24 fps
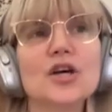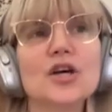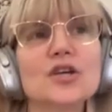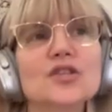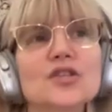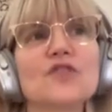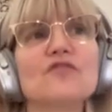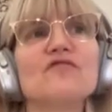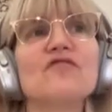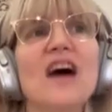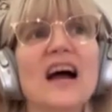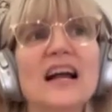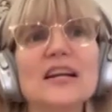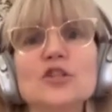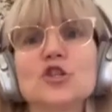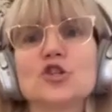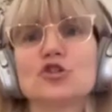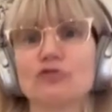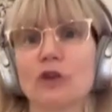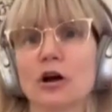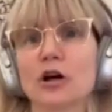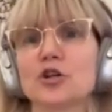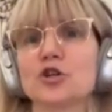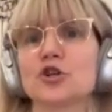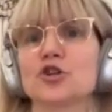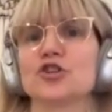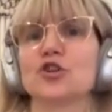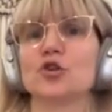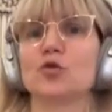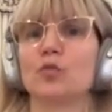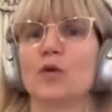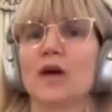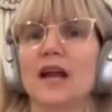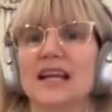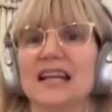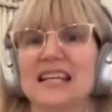So find structures
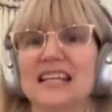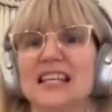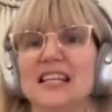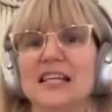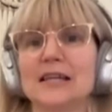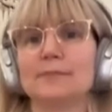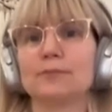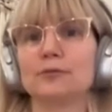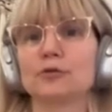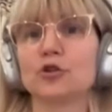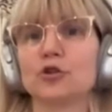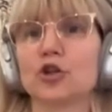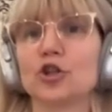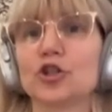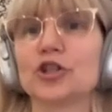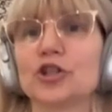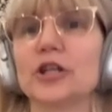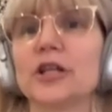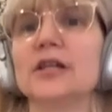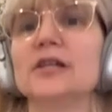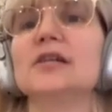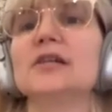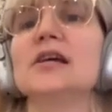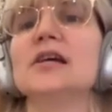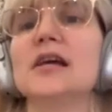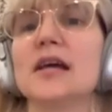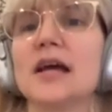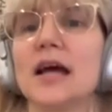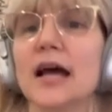and way to keep learning